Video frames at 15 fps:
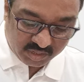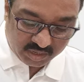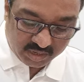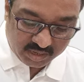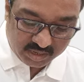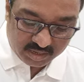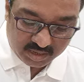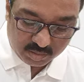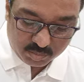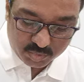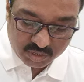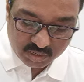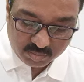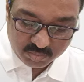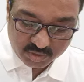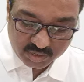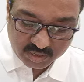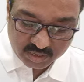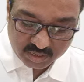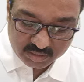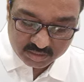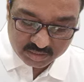inappropriate
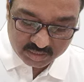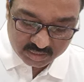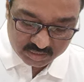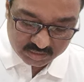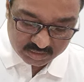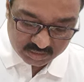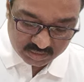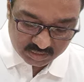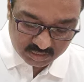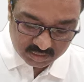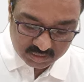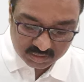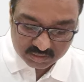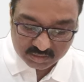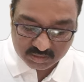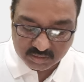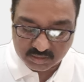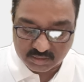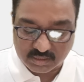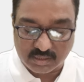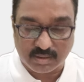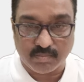educational
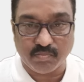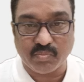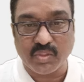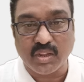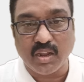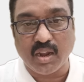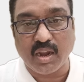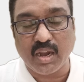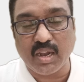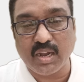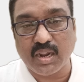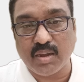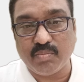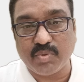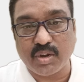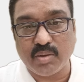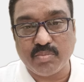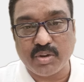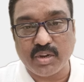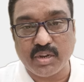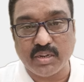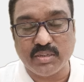system.
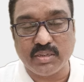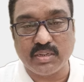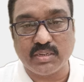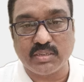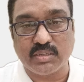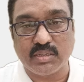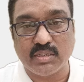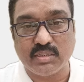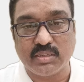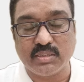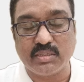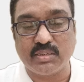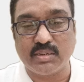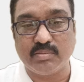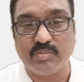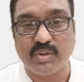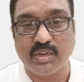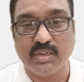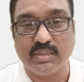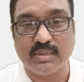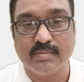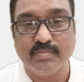Inappropriate educational system
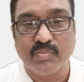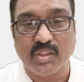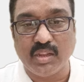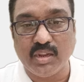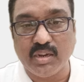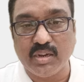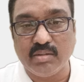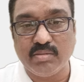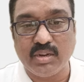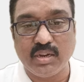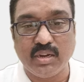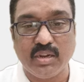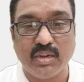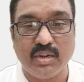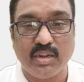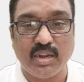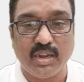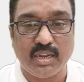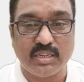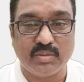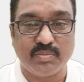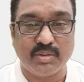means in our India
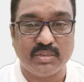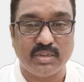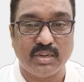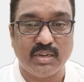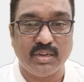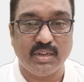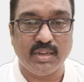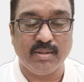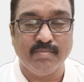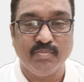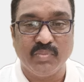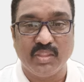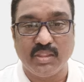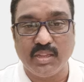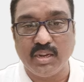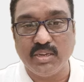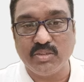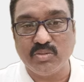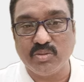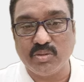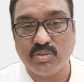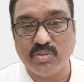especially there is
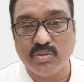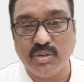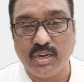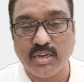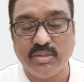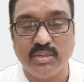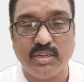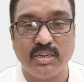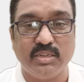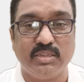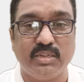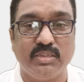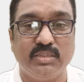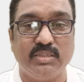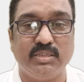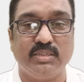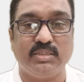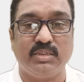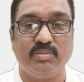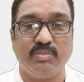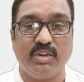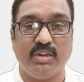no good education
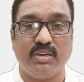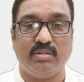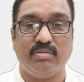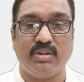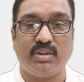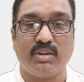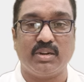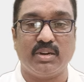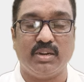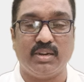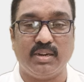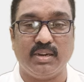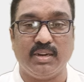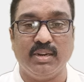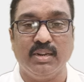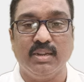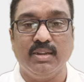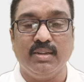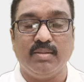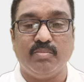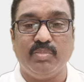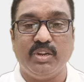system in our country,
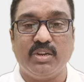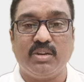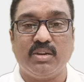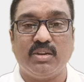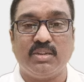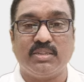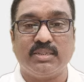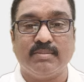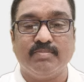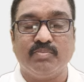because